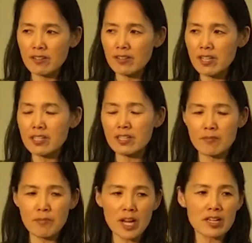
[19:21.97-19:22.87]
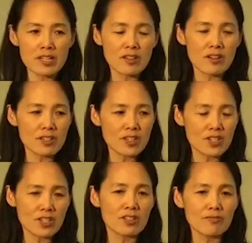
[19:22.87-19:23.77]
these commodities are
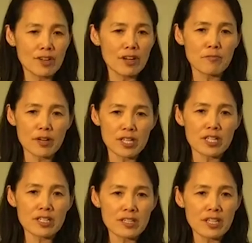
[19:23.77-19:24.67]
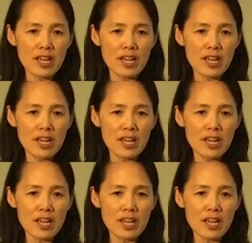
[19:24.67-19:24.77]
still very precious.